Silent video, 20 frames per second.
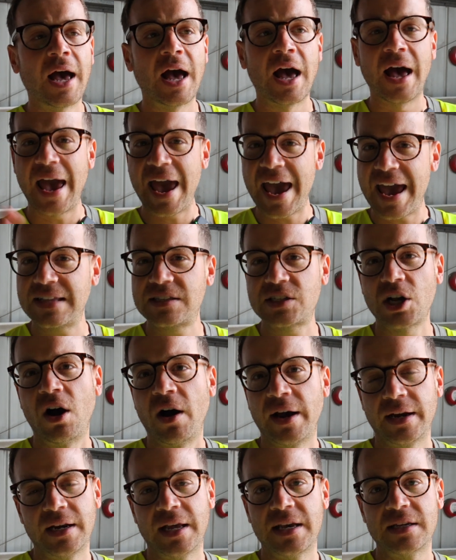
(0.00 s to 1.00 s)
air
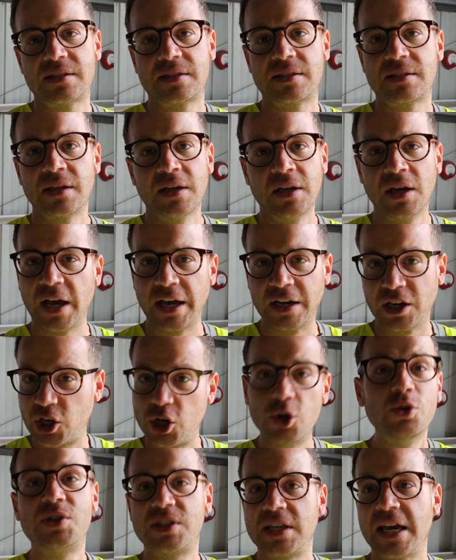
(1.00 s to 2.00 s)
tightness and
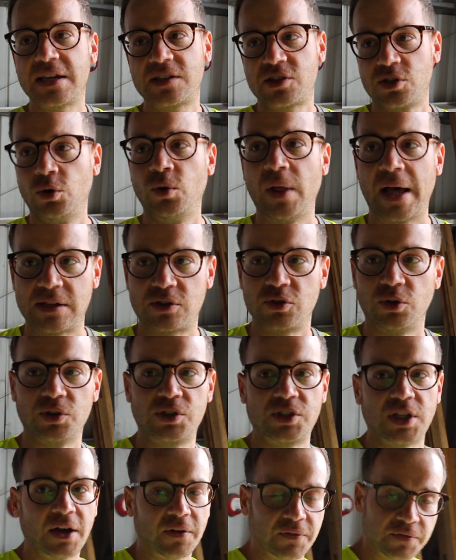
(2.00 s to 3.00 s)
acoustics and all that sort of
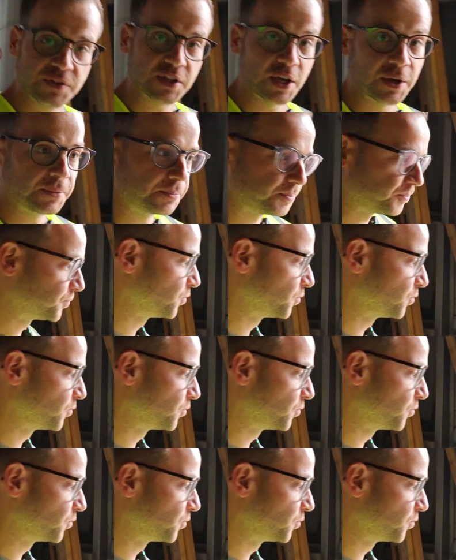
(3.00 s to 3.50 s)
stuff. So